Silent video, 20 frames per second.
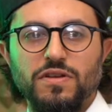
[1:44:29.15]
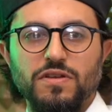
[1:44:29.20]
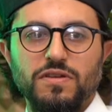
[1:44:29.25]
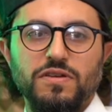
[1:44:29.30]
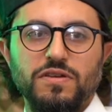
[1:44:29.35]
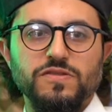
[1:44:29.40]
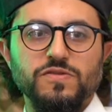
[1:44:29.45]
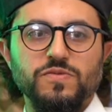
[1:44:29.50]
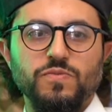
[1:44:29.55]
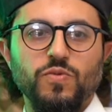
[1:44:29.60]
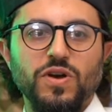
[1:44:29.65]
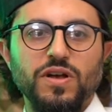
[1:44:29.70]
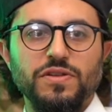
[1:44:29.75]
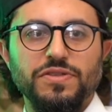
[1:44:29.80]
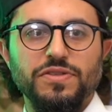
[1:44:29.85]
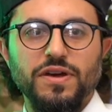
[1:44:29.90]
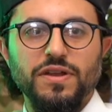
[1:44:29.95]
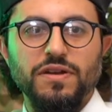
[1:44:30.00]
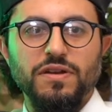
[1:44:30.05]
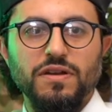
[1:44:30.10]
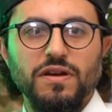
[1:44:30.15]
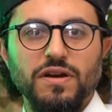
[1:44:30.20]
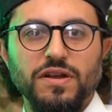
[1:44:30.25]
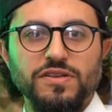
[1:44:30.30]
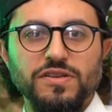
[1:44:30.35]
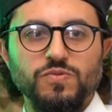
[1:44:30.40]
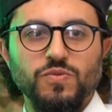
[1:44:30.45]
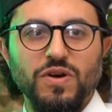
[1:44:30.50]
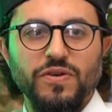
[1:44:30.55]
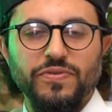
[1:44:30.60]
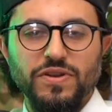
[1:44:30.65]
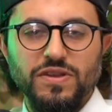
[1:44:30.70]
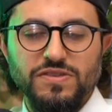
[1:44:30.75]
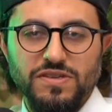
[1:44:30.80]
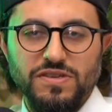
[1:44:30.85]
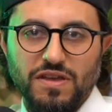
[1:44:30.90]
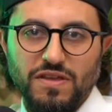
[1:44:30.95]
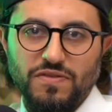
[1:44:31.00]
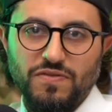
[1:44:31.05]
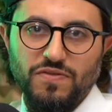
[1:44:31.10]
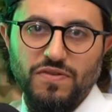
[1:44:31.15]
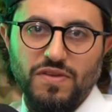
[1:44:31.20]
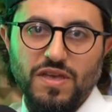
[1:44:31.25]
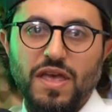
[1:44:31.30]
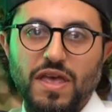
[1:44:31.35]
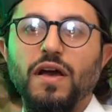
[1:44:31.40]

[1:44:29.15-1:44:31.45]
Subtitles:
his wealth on his wife and his kids.